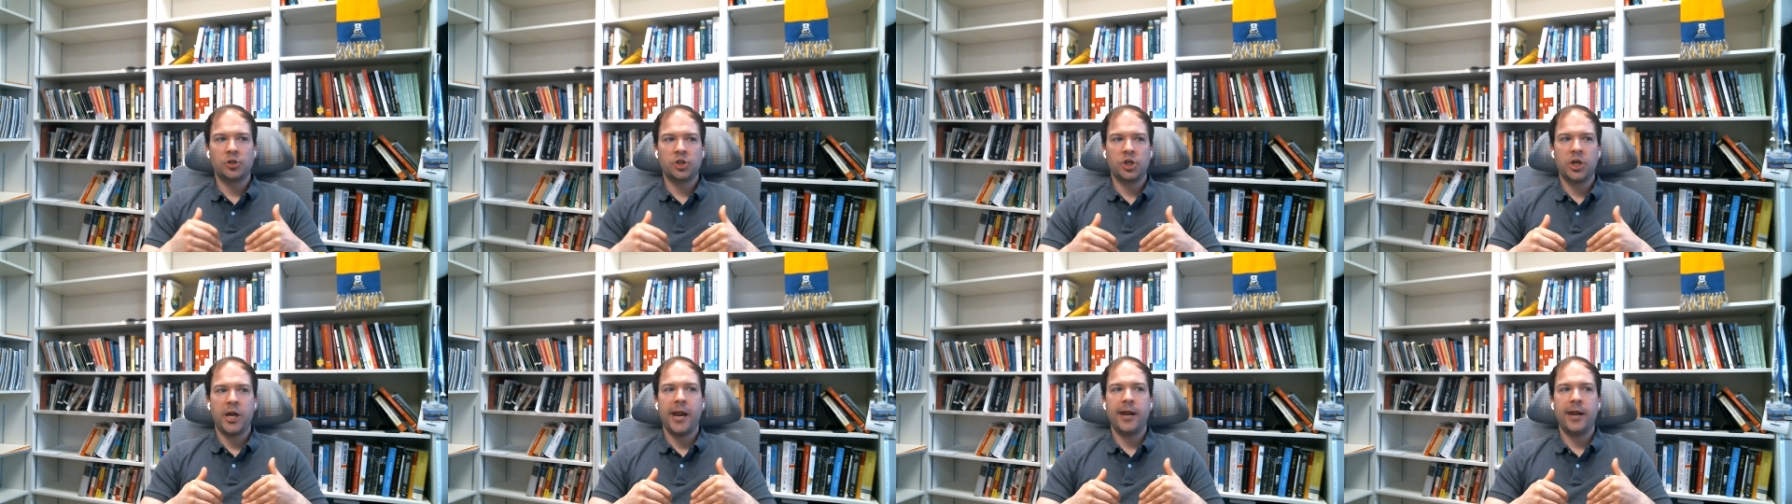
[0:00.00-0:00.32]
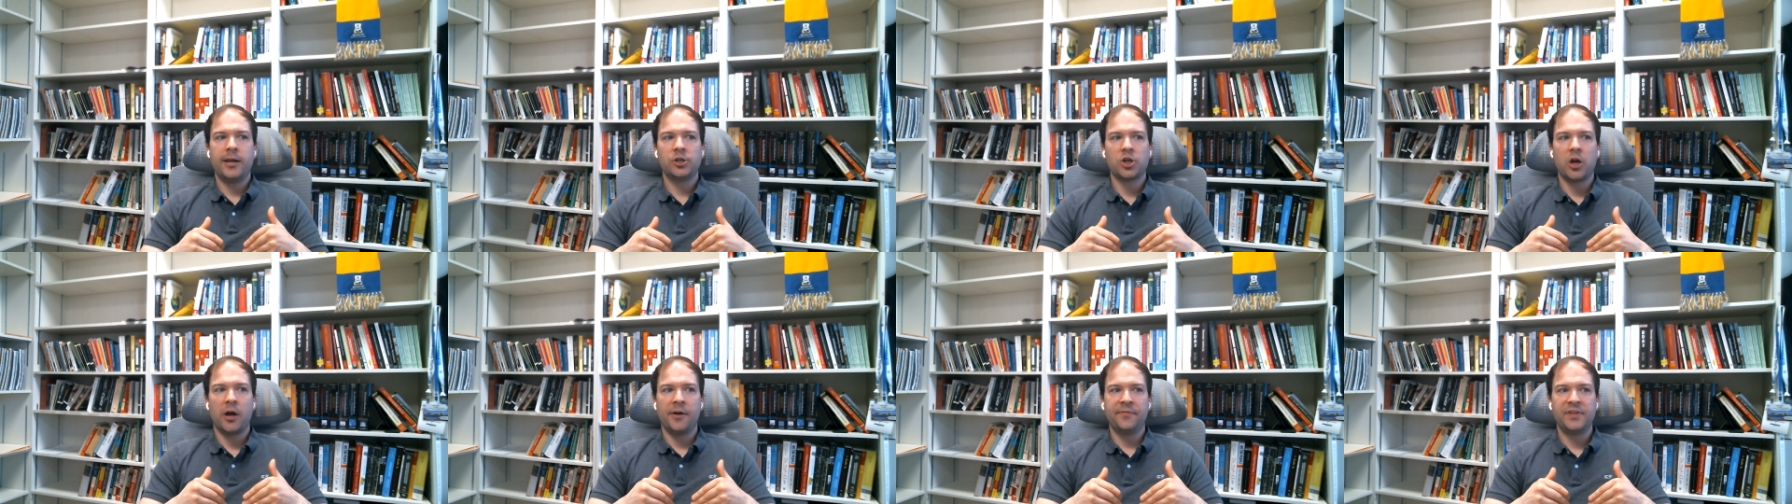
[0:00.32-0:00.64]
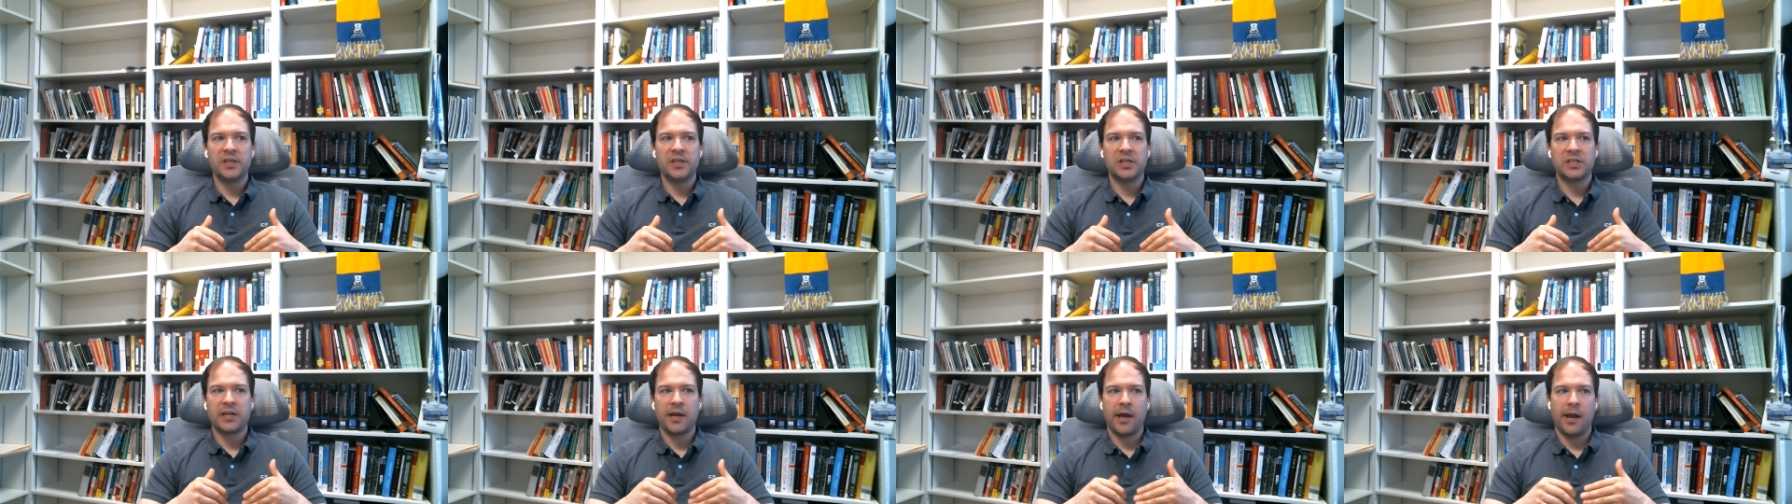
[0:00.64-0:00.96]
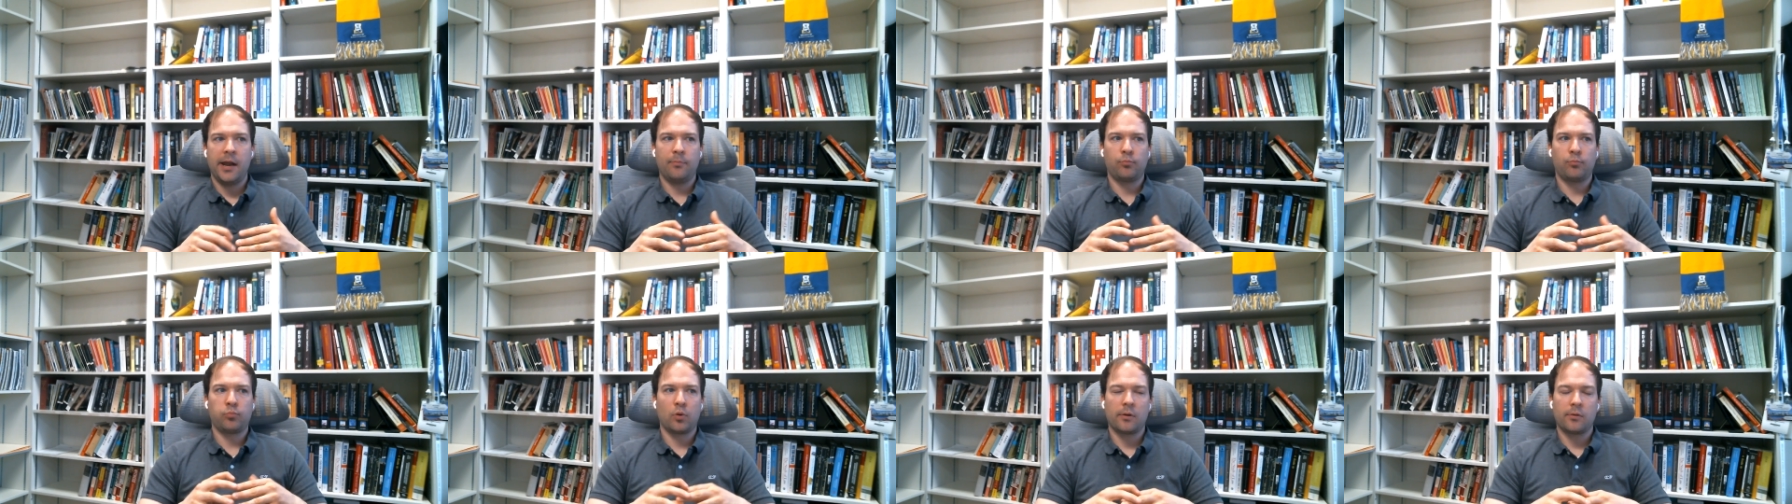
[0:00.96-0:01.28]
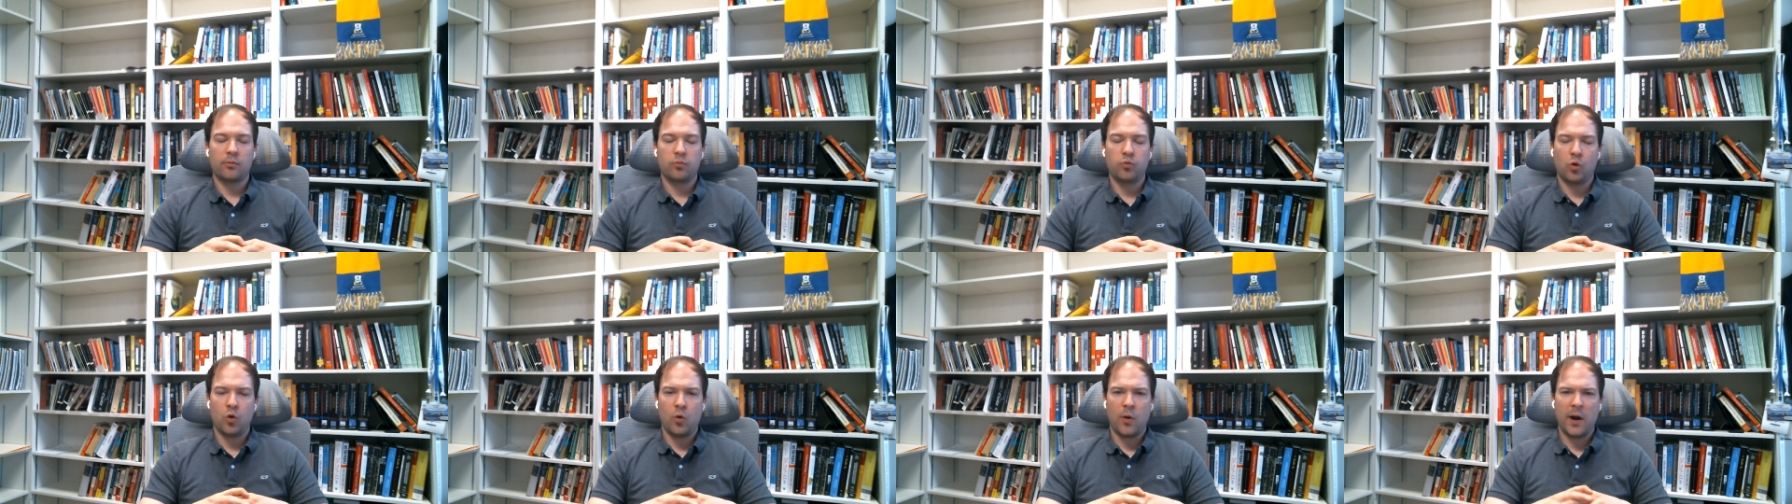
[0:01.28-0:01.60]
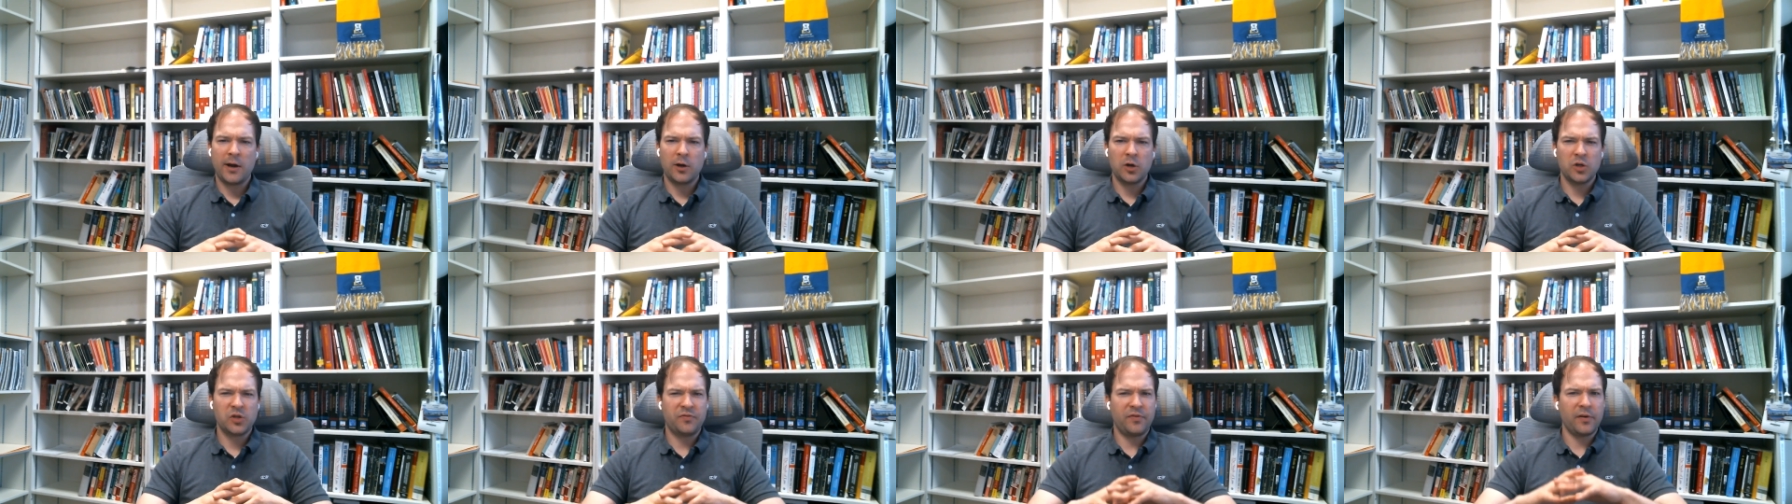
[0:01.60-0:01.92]
change of this type
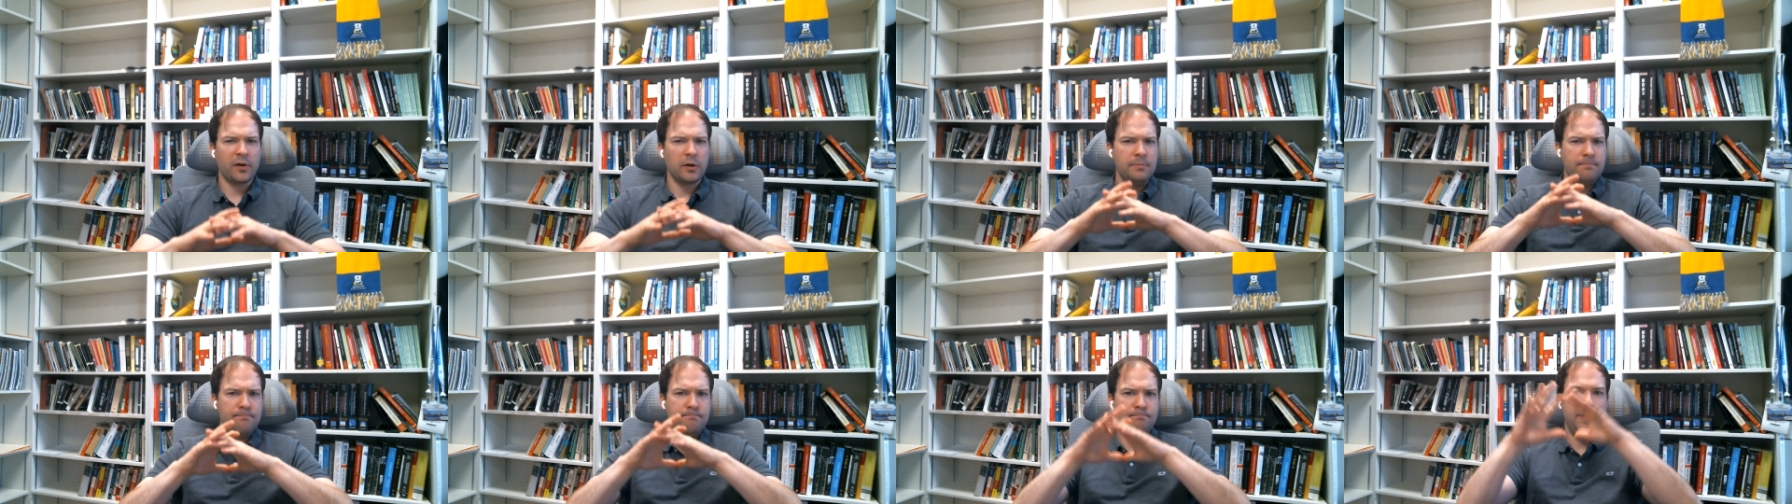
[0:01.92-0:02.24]
requires very